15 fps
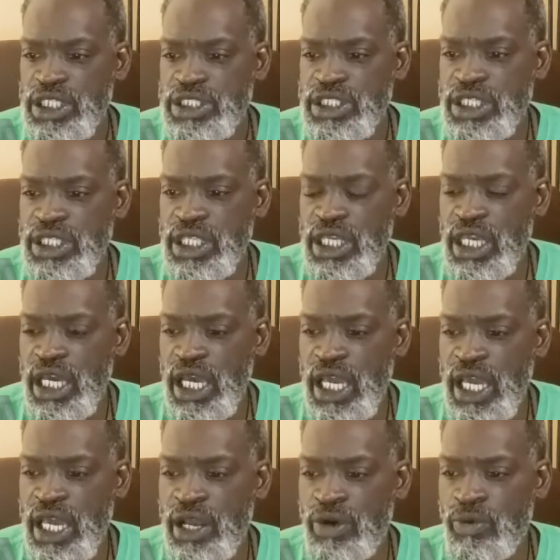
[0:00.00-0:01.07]
Cynthia
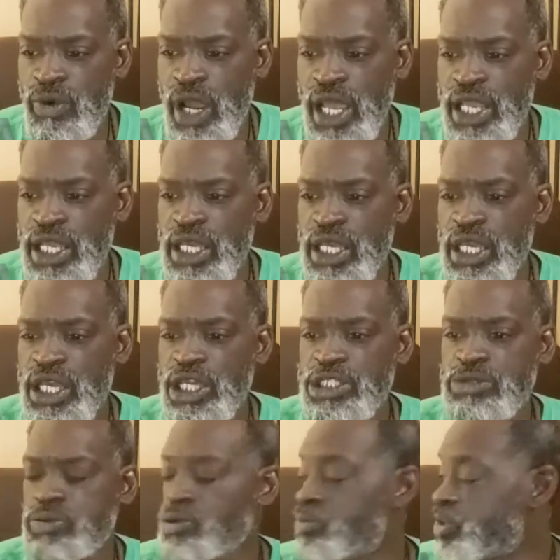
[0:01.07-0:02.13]
Ann Wright.
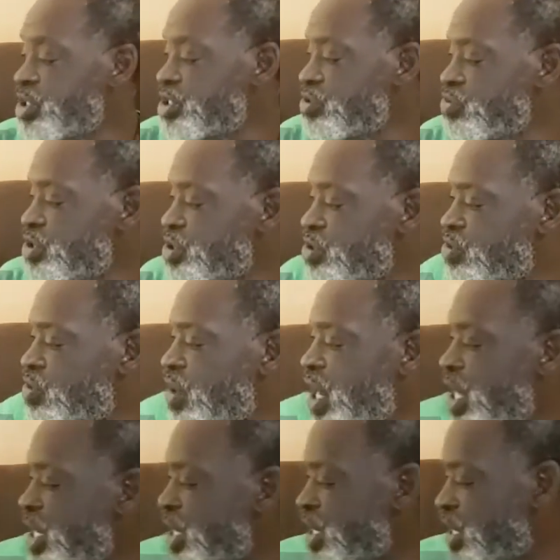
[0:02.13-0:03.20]
His permission was
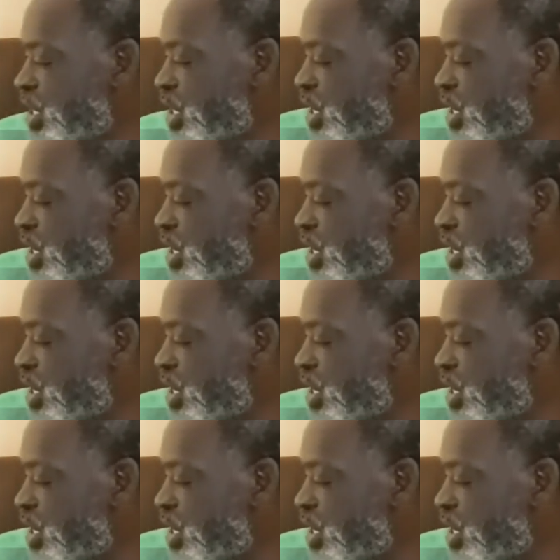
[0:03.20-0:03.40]
granted.